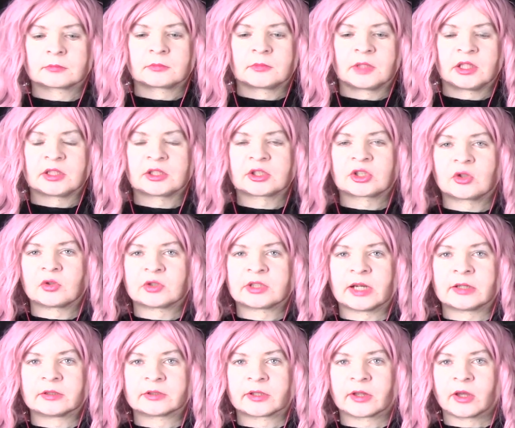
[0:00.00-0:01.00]
He just goes
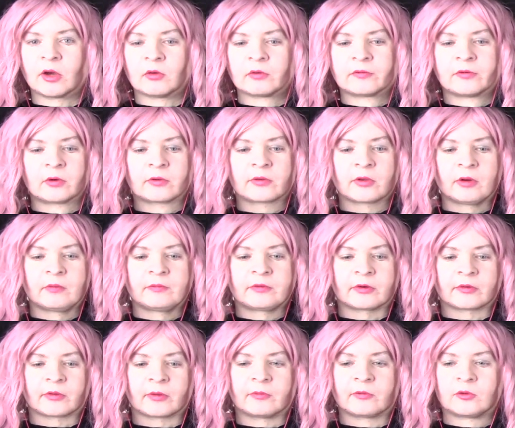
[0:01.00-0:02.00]
down to the old folks' home
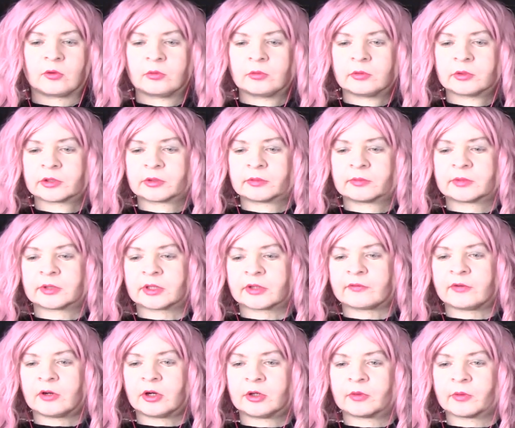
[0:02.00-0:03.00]
for some food to
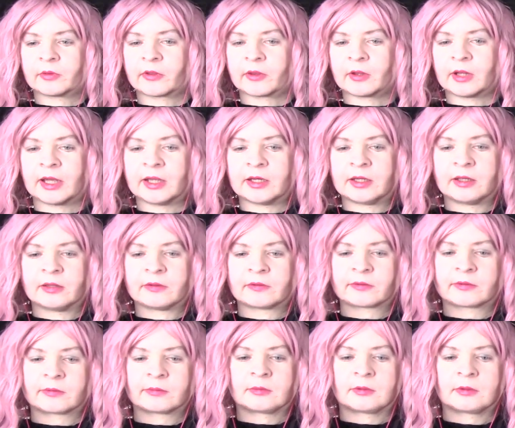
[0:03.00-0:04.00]
flirt with the
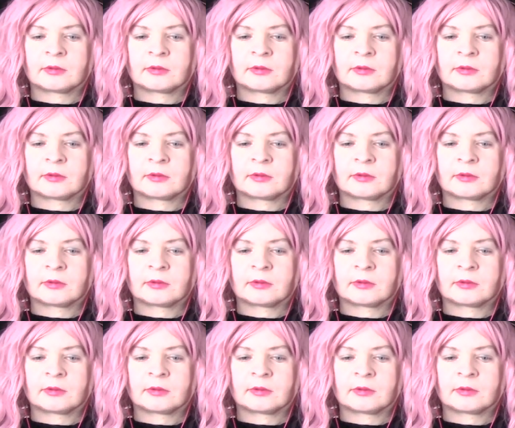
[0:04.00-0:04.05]
ladies.